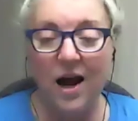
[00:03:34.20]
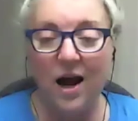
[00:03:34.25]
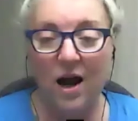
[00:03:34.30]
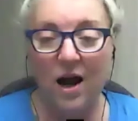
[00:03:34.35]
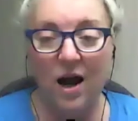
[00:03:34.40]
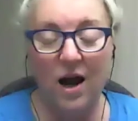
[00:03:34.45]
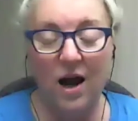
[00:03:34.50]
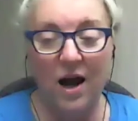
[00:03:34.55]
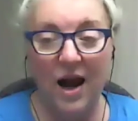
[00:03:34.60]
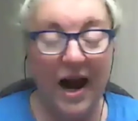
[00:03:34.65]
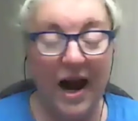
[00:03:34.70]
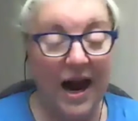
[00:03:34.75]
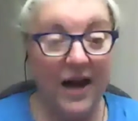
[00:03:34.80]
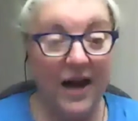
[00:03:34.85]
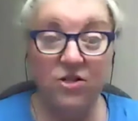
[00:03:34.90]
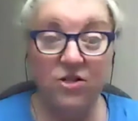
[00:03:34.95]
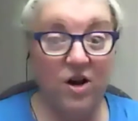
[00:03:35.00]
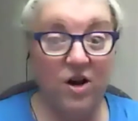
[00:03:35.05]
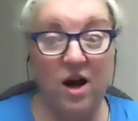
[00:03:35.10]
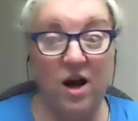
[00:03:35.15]
uh, i
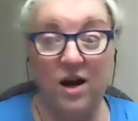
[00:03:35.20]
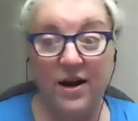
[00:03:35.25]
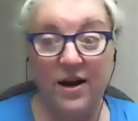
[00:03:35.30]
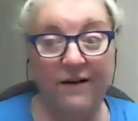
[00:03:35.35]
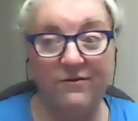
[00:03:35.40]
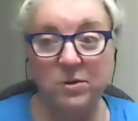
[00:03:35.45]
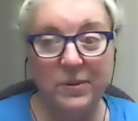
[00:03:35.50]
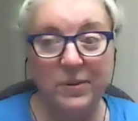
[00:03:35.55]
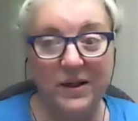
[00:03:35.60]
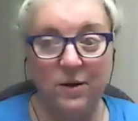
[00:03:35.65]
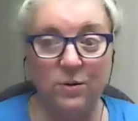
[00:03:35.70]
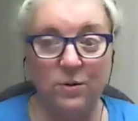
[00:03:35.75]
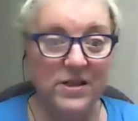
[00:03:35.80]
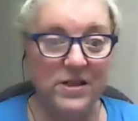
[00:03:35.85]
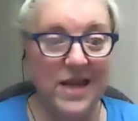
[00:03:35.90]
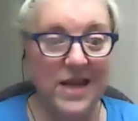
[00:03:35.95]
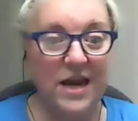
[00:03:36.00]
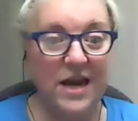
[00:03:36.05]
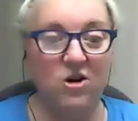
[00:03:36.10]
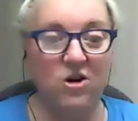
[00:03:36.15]
thought everybody
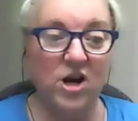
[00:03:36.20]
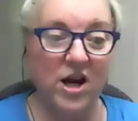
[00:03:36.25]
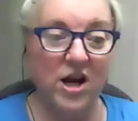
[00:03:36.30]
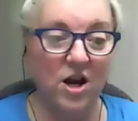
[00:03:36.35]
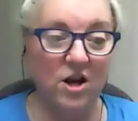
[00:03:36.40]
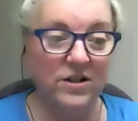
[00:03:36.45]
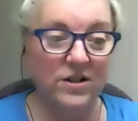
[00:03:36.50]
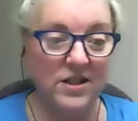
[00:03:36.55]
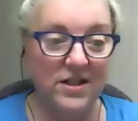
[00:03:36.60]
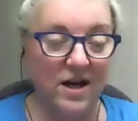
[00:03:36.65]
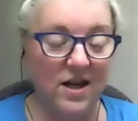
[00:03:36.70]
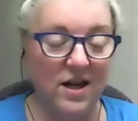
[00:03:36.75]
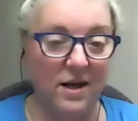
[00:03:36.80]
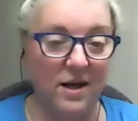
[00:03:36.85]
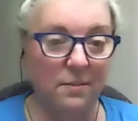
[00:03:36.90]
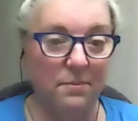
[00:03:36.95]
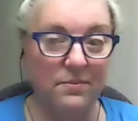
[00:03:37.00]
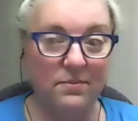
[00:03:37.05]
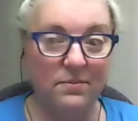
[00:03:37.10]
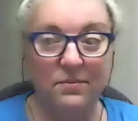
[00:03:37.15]
was angry all the
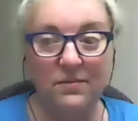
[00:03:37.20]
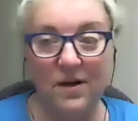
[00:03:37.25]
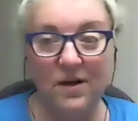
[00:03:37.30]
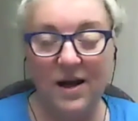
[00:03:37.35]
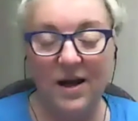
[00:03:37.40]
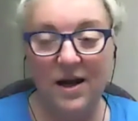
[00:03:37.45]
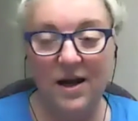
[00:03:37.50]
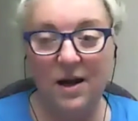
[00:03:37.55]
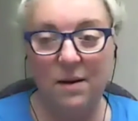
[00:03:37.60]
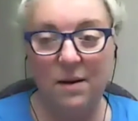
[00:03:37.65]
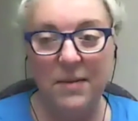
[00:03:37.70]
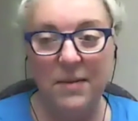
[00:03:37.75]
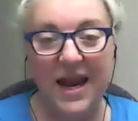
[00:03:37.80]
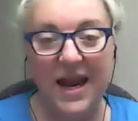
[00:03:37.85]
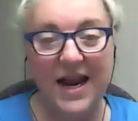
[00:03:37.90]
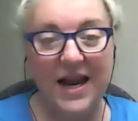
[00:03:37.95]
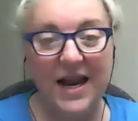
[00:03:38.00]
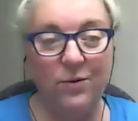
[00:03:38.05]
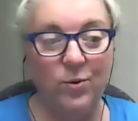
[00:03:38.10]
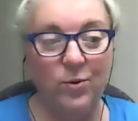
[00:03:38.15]
time um,
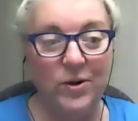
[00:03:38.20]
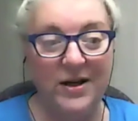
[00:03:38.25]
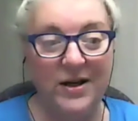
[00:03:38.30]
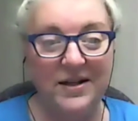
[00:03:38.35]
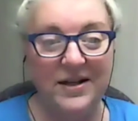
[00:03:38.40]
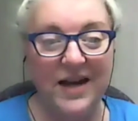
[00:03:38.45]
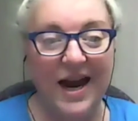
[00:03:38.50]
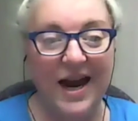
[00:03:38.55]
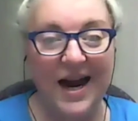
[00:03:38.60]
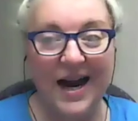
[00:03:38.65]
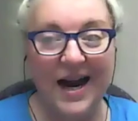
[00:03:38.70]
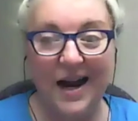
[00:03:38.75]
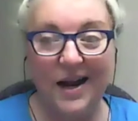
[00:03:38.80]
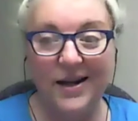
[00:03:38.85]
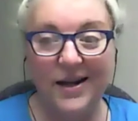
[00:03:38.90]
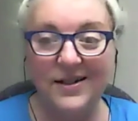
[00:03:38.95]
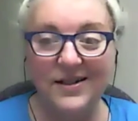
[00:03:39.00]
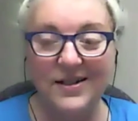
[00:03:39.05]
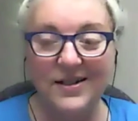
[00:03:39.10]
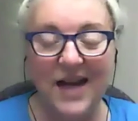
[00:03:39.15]
and when
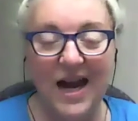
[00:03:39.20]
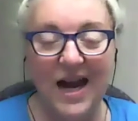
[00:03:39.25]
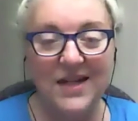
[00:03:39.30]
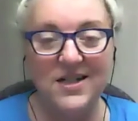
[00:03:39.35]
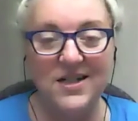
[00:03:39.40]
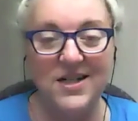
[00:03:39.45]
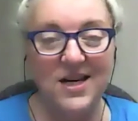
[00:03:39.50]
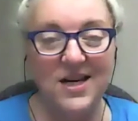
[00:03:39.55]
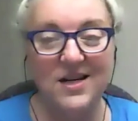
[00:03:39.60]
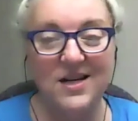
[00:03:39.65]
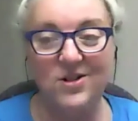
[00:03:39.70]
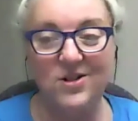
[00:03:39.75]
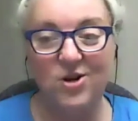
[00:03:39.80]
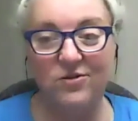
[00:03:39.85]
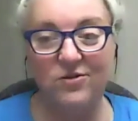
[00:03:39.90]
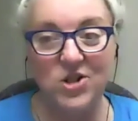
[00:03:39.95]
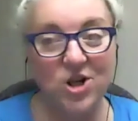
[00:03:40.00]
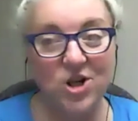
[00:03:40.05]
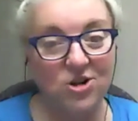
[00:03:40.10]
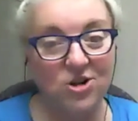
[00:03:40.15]
i got to
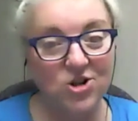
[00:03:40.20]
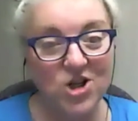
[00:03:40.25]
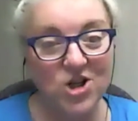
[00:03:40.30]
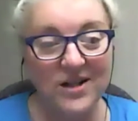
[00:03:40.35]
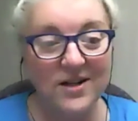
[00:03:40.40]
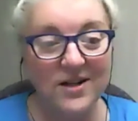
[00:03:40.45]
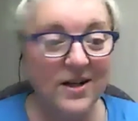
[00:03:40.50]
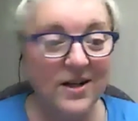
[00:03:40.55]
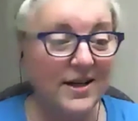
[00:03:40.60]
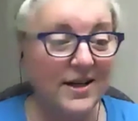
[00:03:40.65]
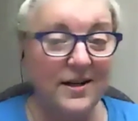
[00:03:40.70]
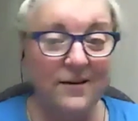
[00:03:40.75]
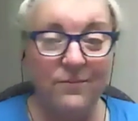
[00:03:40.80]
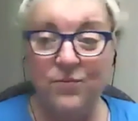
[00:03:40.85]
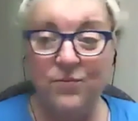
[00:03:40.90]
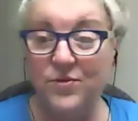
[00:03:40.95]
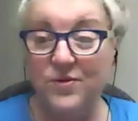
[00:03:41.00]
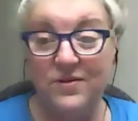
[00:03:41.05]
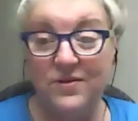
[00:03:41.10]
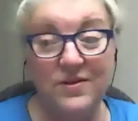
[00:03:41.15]
nova scotia
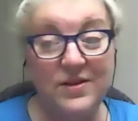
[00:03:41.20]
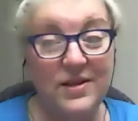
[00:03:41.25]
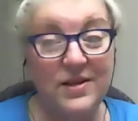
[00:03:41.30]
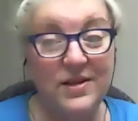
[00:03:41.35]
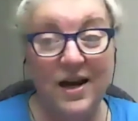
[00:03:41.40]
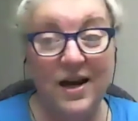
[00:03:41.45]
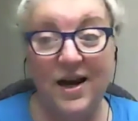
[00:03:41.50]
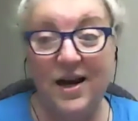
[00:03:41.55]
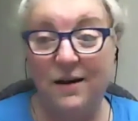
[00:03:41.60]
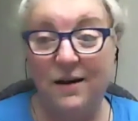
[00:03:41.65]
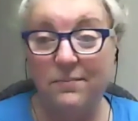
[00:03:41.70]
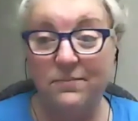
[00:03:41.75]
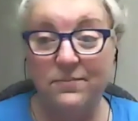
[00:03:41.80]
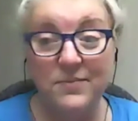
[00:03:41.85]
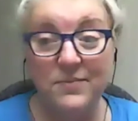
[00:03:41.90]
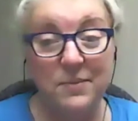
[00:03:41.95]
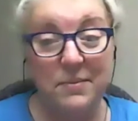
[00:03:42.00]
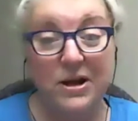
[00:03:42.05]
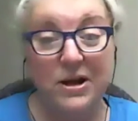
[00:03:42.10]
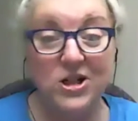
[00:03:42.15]
uh,
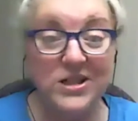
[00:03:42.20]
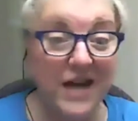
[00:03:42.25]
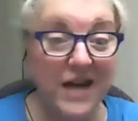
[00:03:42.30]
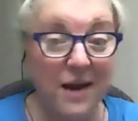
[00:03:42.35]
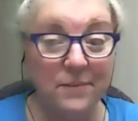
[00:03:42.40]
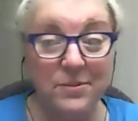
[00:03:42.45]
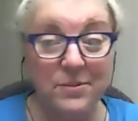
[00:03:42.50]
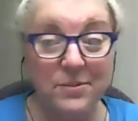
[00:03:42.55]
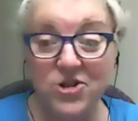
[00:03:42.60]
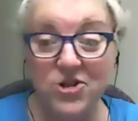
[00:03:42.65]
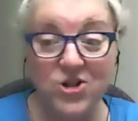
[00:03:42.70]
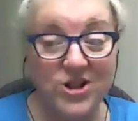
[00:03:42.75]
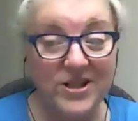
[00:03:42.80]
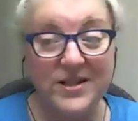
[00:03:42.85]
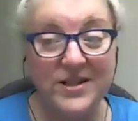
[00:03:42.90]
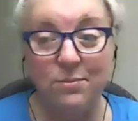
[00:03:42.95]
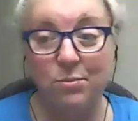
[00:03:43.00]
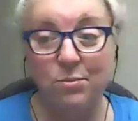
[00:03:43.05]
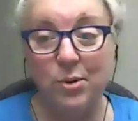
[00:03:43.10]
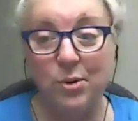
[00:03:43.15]
the maritimers
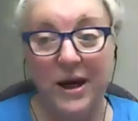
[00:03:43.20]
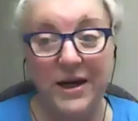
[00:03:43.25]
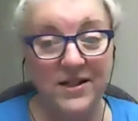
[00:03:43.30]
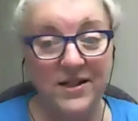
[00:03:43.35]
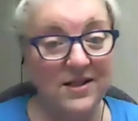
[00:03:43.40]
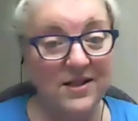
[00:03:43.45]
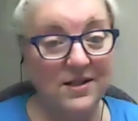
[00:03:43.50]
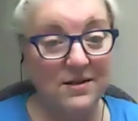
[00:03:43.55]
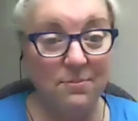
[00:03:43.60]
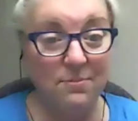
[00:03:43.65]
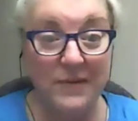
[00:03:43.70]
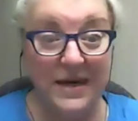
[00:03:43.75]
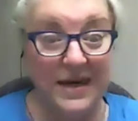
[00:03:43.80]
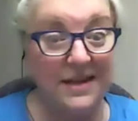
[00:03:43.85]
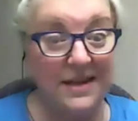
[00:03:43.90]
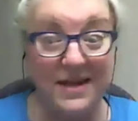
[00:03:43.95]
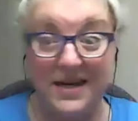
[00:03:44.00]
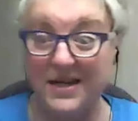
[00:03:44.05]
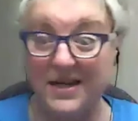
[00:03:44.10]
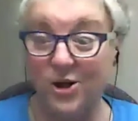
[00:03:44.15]
just embraced
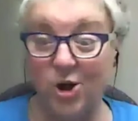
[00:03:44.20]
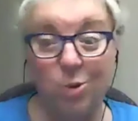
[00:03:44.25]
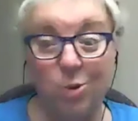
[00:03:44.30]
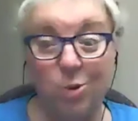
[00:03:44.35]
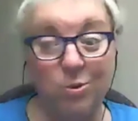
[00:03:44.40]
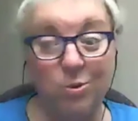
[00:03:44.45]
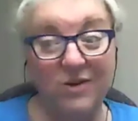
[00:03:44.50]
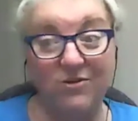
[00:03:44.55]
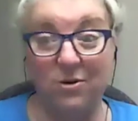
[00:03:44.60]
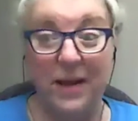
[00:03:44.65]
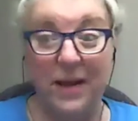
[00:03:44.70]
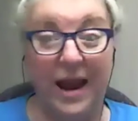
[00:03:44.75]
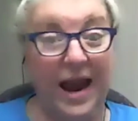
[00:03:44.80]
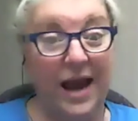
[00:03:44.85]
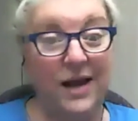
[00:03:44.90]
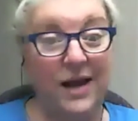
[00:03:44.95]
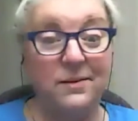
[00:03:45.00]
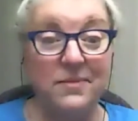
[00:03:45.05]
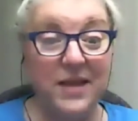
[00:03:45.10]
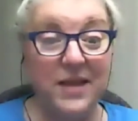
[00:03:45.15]
me they didn't know me from
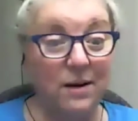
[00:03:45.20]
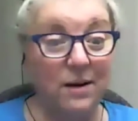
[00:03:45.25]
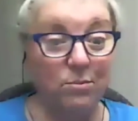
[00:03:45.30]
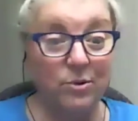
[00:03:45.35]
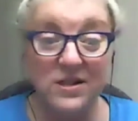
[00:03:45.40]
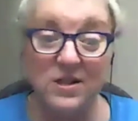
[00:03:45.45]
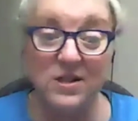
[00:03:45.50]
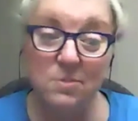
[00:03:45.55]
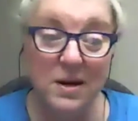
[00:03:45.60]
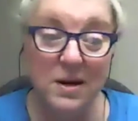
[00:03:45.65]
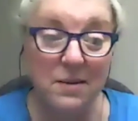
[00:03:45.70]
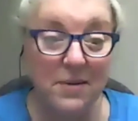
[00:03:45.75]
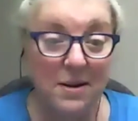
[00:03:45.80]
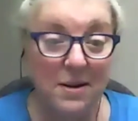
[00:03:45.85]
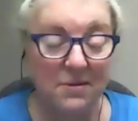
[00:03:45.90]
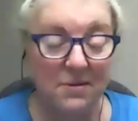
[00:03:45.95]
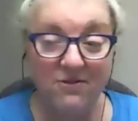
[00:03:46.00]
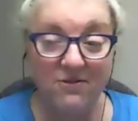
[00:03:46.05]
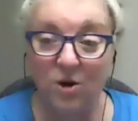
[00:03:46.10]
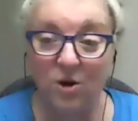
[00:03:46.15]
adam they embraced me
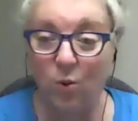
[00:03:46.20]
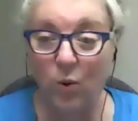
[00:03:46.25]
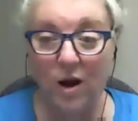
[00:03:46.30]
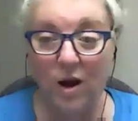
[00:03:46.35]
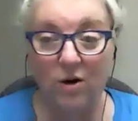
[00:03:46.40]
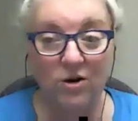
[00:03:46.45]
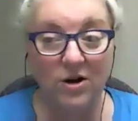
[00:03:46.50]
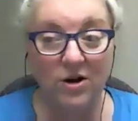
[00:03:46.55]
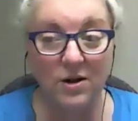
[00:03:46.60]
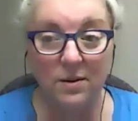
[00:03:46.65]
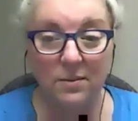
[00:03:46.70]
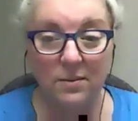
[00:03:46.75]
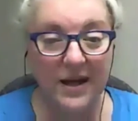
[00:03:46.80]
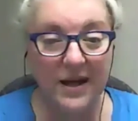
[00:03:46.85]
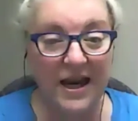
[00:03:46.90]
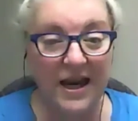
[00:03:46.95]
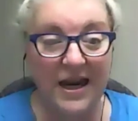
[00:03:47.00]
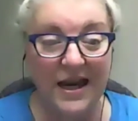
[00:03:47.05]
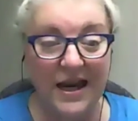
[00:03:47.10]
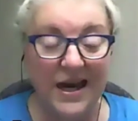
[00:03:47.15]
made me feel welcome
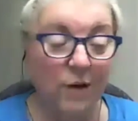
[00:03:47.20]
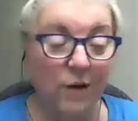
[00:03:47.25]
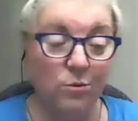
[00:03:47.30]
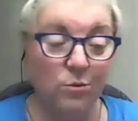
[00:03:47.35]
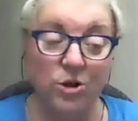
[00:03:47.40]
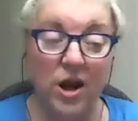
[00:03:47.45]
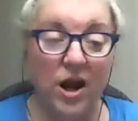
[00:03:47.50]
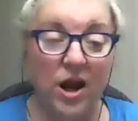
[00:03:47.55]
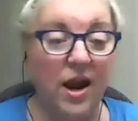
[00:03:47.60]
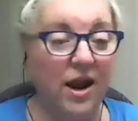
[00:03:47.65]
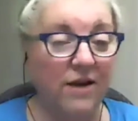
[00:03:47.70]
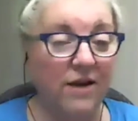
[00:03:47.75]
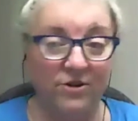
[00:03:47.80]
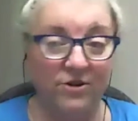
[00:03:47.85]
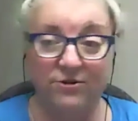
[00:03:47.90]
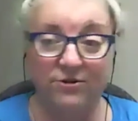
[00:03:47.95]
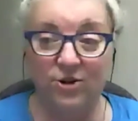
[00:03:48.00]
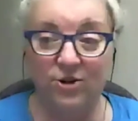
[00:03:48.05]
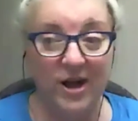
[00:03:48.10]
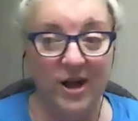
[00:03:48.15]
and i will
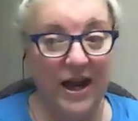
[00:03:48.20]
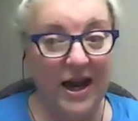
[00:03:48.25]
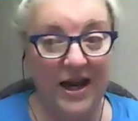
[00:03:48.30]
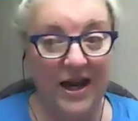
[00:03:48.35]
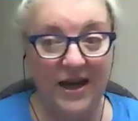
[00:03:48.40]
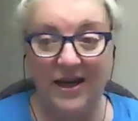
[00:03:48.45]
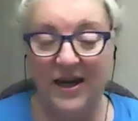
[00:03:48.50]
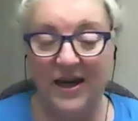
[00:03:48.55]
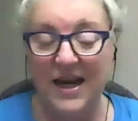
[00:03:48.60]
never forget